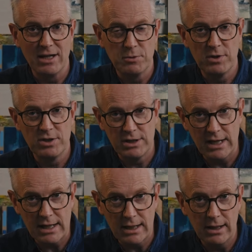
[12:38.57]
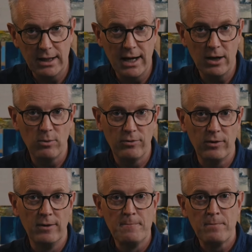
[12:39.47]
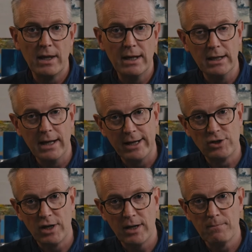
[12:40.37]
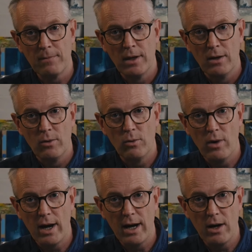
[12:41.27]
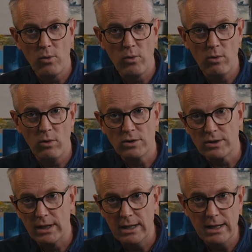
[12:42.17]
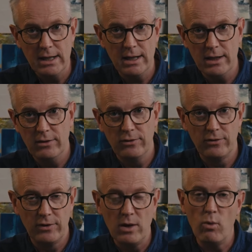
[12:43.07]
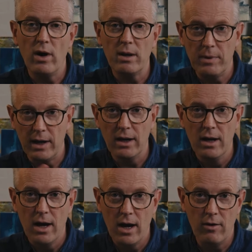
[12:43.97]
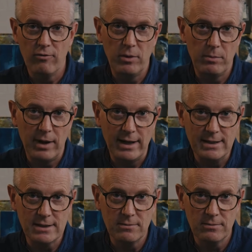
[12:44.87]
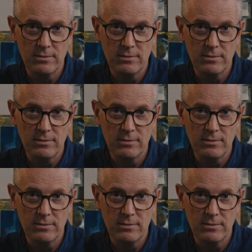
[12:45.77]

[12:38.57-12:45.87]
It's particularly helpful in etching, where we want to ease the wiping of the plate.